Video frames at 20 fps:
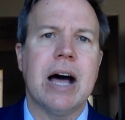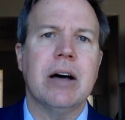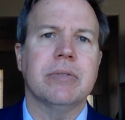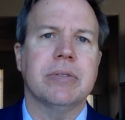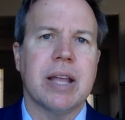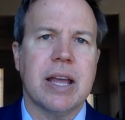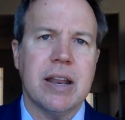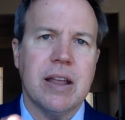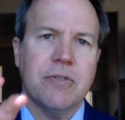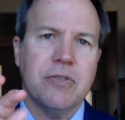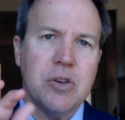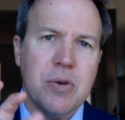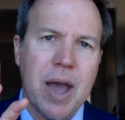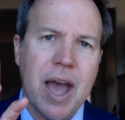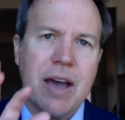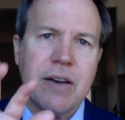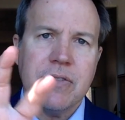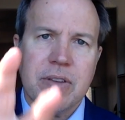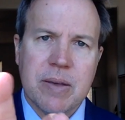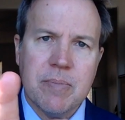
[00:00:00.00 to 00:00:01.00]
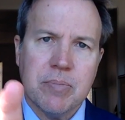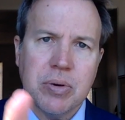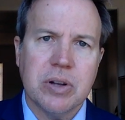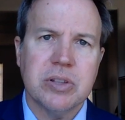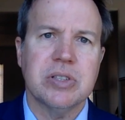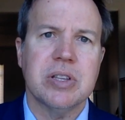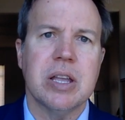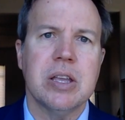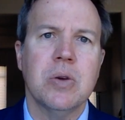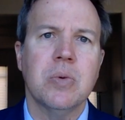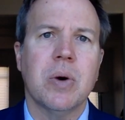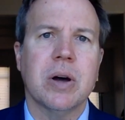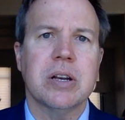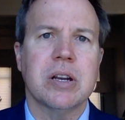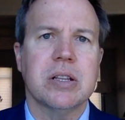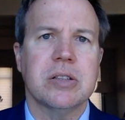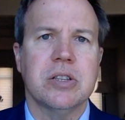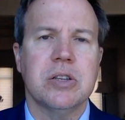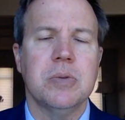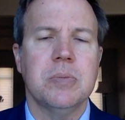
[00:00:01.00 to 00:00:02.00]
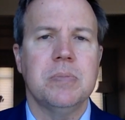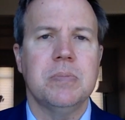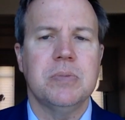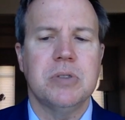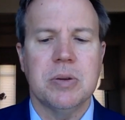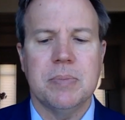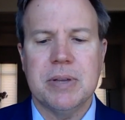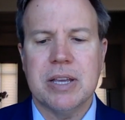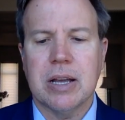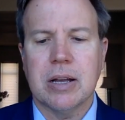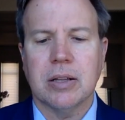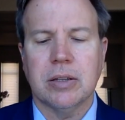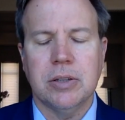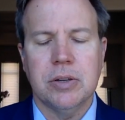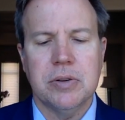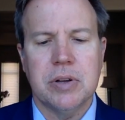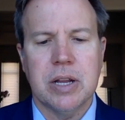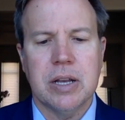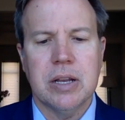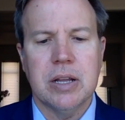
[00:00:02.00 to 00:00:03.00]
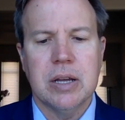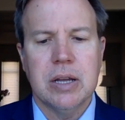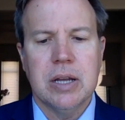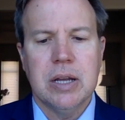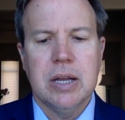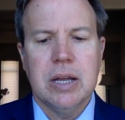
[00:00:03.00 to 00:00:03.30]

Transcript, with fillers: out that if you have inputs that you wanted to to be included